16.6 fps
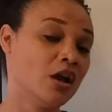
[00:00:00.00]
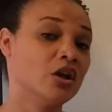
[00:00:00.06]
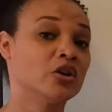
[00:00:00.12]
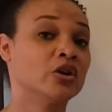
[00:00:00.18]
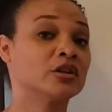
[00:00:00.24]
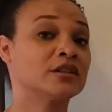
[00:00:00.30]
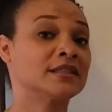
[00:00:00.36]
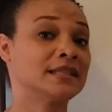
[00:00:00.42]

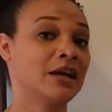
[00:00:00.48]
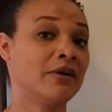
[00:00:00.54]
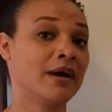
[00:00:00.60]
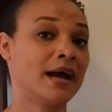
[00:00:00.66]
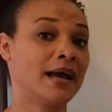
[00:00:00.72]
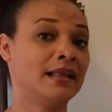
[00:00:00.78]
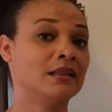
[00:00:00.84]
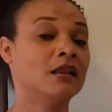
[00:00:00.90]
your
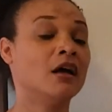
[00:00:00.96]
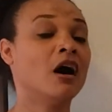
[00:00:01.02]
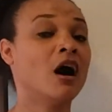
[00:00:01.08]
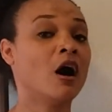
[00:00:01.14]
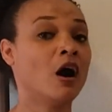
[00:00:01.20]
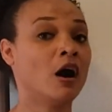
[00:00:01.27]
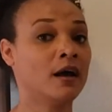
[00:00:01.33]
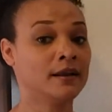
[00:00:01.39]
sterile
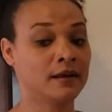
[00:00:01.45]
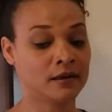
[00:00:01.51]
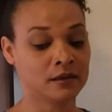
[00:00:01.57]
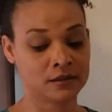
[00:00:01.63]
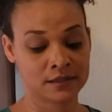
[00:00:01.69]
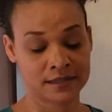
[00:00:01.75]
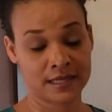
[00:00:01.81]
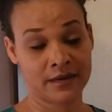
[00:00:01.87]
and
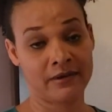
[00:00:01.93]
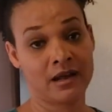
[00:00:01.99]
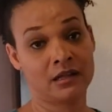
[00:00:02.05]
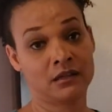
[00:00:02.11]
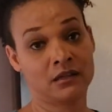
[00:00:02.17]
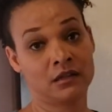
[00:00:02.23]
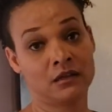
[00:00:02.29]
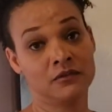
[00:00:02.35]

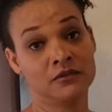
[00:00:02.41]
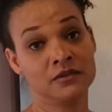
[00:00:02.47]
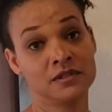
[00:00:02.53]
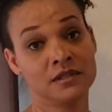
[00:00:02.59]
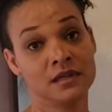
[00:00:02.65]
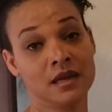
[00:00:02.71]
unsterile gloves,